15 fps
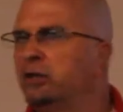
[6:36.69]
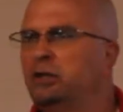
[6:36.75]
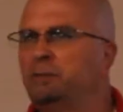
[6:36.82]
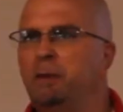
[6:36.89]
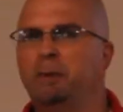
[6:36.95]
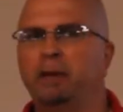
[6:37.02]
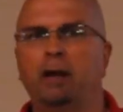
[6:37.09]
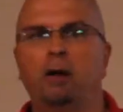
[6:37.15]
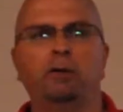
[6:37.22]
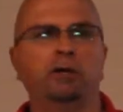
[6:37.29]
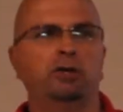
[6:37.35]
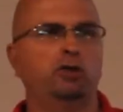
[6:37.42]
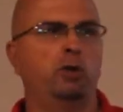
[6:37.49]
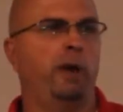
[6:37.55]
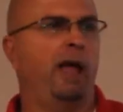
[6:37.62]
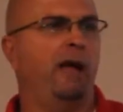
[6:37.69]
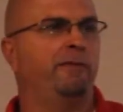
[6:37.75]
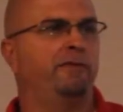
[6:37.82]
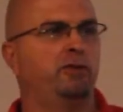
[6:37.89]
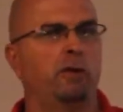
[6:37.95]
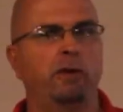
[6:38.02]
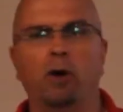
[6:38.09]
to these people that own these
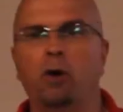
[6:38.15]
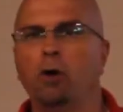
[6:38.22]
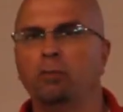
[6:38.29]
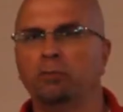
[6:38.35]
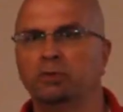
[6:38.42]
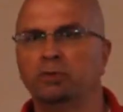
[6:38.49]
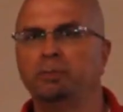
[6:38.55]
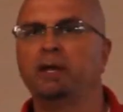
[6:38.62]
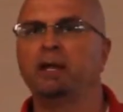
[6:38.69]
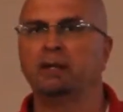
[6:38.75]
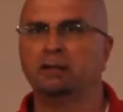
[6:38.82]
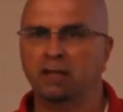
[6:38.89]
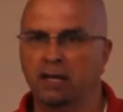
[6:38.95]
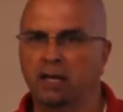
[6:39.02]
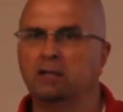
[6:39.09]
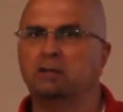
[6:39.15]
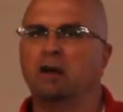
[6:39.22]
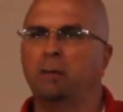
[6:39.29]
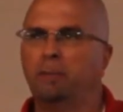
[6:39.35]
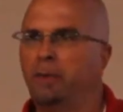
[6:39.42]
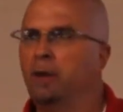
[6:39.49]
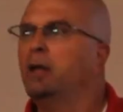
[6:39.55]
2.5-story homes because the kids are
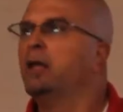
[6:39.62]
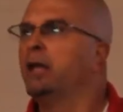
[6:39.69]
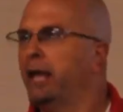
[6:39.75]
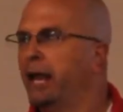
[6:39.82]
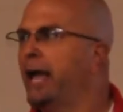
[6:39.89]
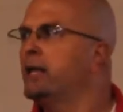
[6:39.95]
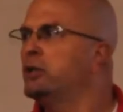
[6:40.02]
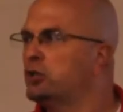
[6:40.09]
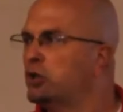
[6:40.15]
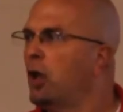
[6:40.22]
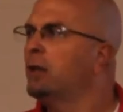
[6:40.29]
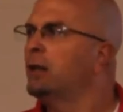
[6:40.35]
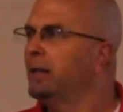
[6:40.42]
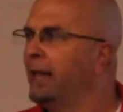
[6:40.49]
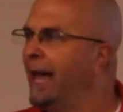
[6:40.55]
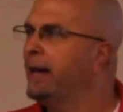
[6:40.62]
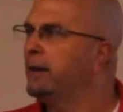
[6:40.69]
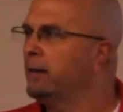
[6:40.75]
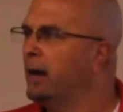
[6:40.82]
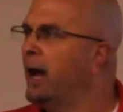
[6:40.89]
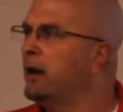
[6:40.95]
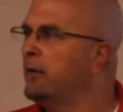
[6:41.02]
up. Can I install a
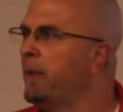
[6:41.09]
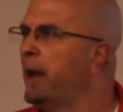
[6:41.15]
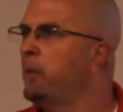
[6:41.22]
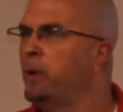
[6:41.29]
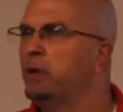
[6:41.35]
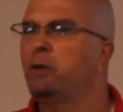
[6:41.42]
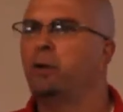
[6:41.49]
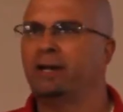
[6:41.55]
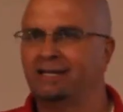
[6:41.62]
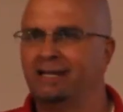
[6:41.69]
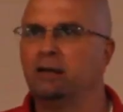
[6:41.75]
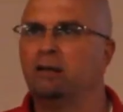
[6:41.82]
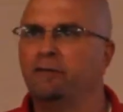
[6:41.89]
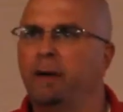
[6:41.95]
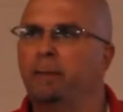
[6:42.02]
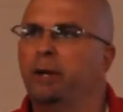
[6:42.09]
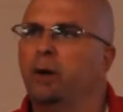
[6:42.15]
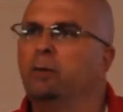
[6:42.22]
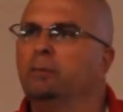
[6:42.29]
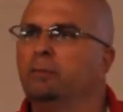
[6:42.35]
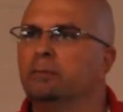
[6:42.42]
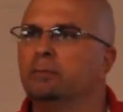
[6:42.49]
ladder out of my window on a single-family
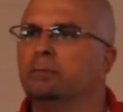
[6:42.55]
home?